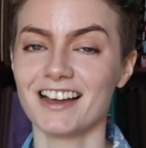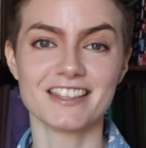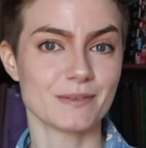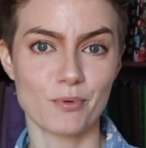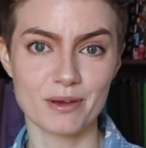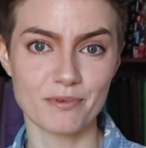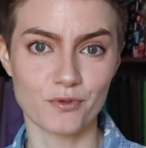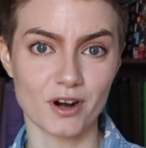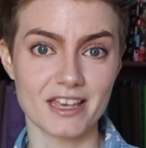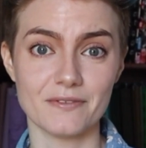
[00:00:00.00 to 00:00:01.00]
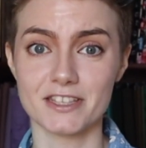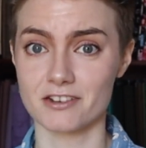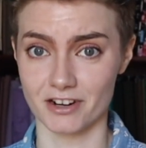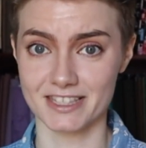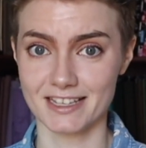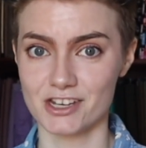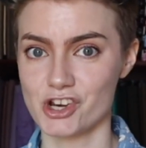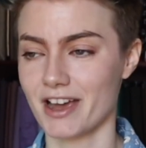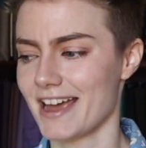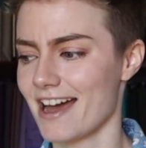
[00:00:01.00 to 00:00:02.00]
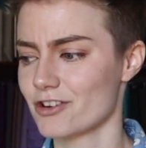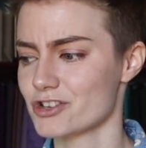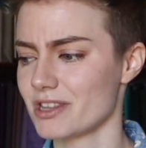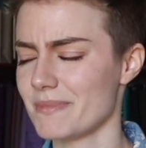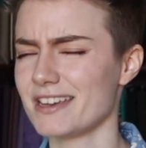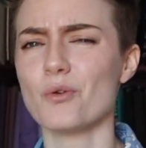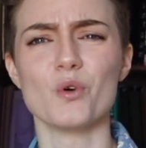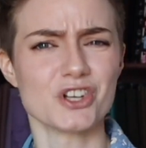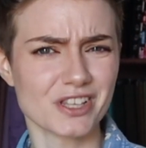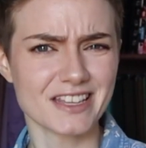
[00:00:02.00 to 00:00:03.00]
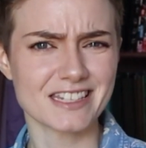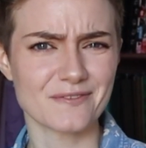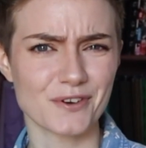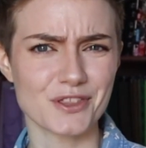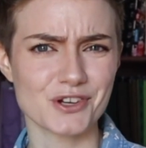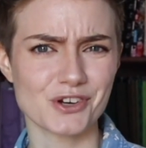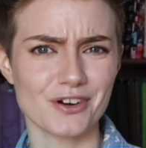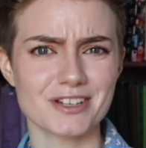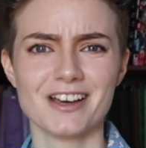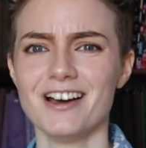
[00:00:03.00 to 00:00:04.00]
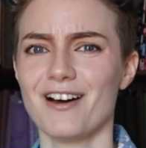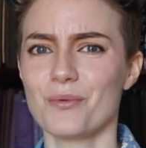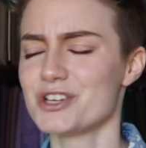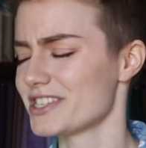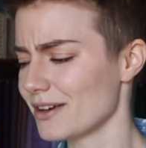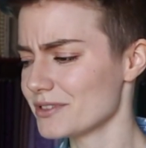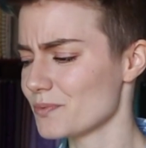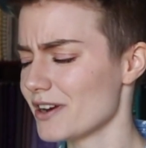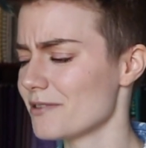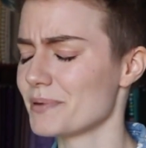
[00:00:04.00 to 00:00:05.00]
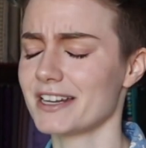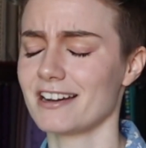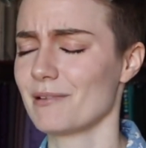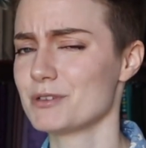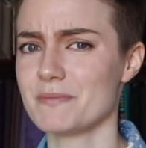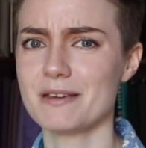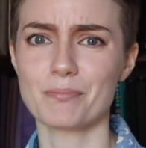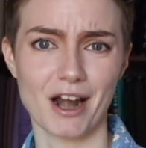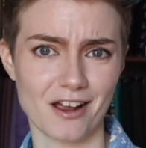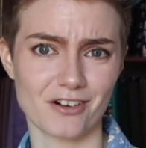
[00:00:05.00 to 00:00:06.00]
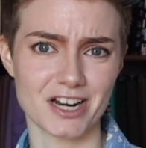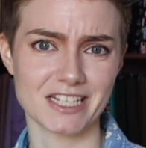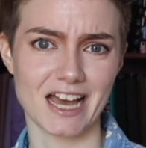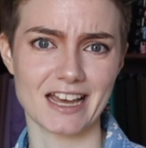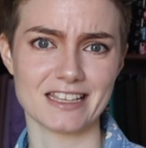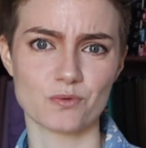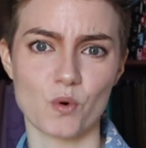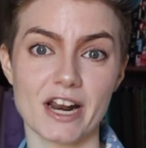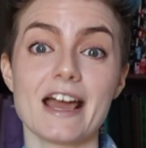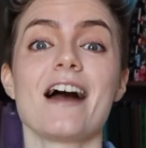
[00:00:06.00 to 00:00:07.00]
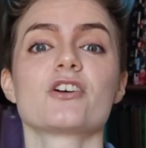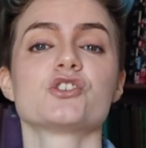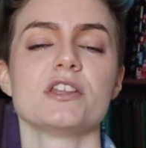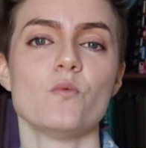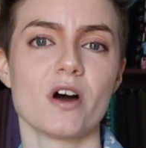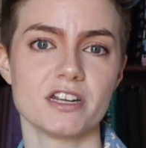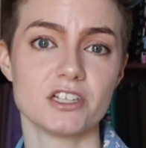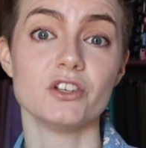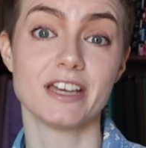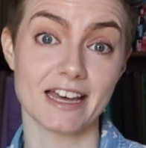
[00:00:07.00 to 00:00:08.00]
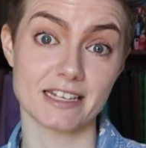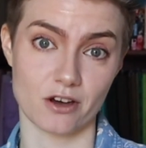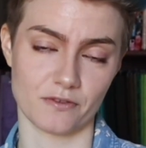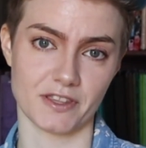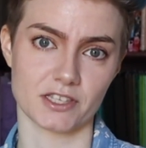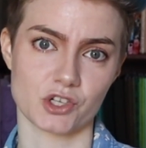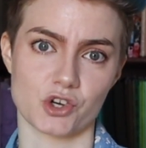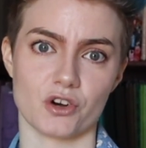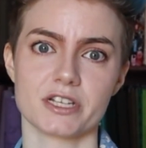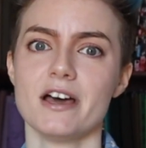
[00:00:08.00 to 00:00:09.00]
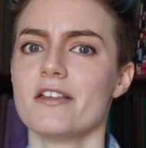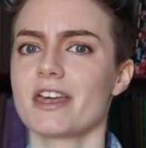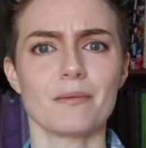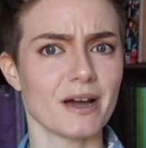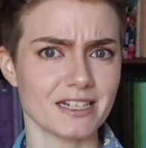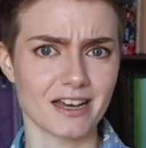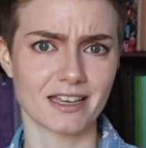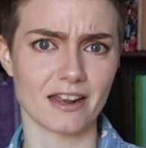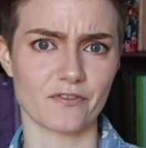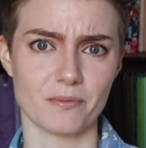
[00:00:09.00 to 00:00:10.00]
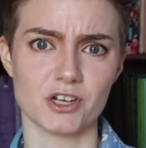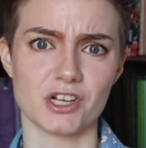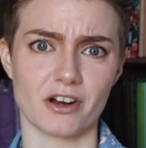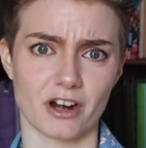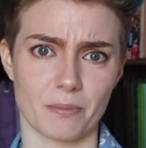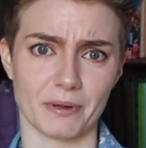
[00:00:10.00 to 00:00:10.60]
At this point, before I even started sketching, I actually made a wish list for the shirt, which sounds weird, but it helped me prioritize what I actually wanted to get out of this shirt that I might not get from a generic